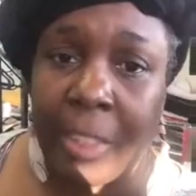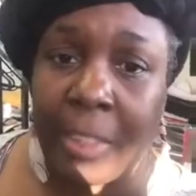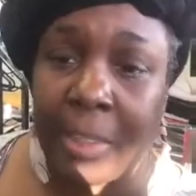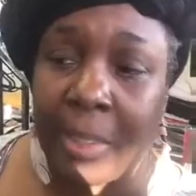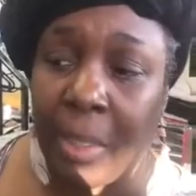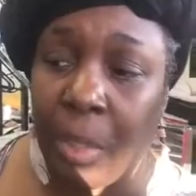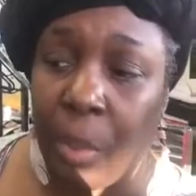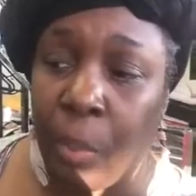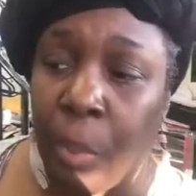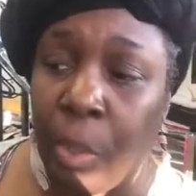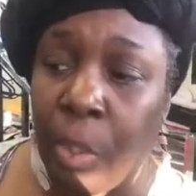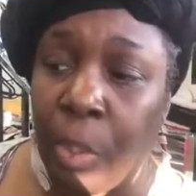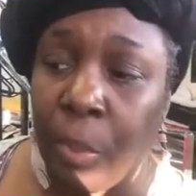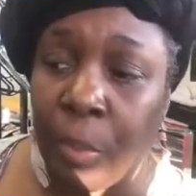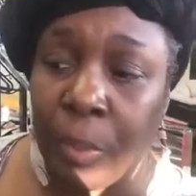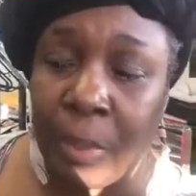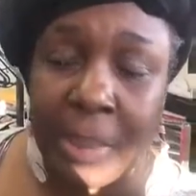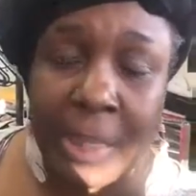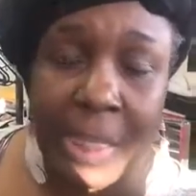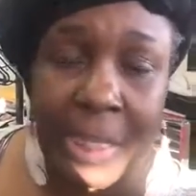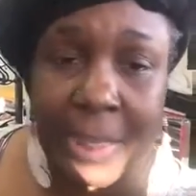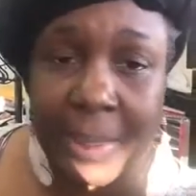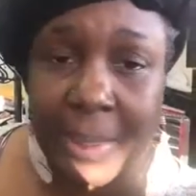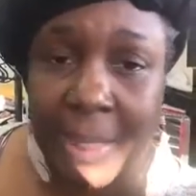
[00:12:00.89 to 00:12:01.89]
So we do
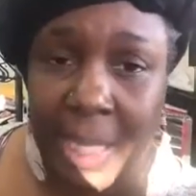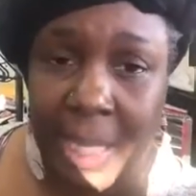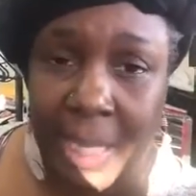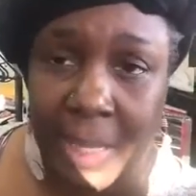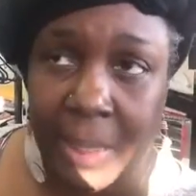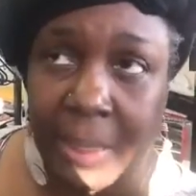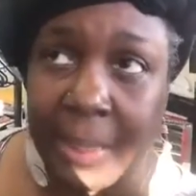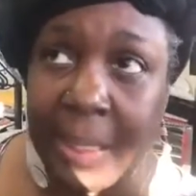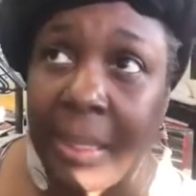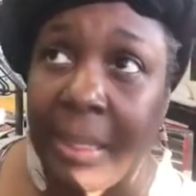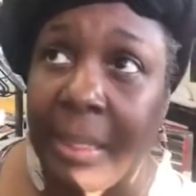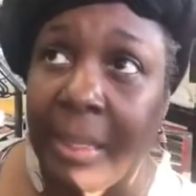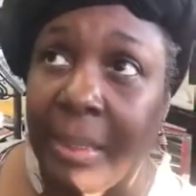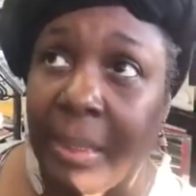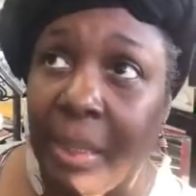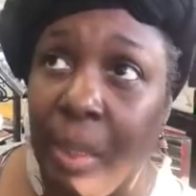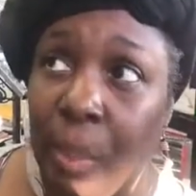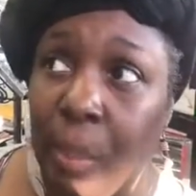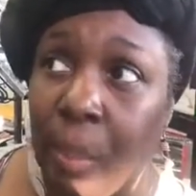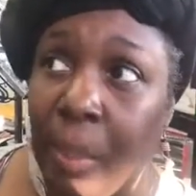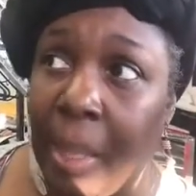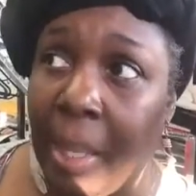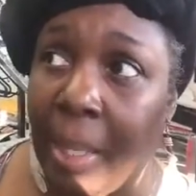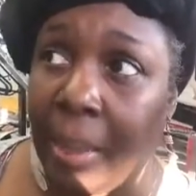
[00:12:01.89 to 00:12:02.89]
6 days at this
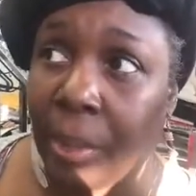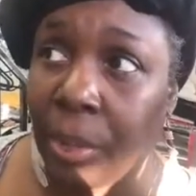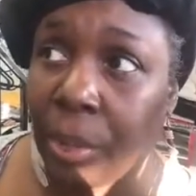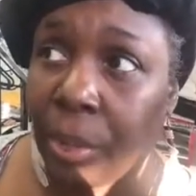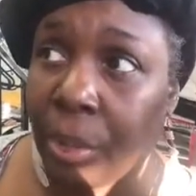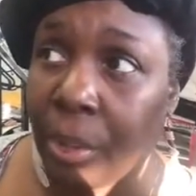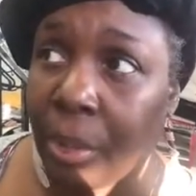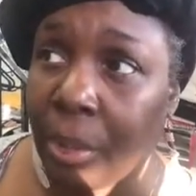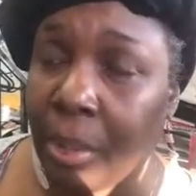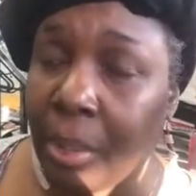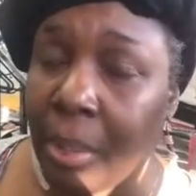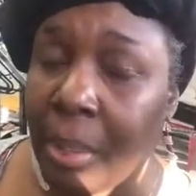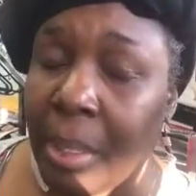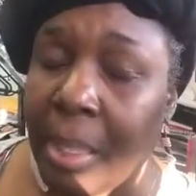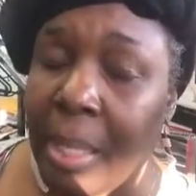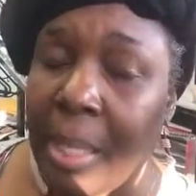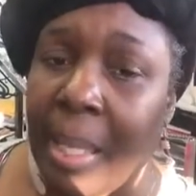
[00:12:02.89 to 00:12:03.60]
location.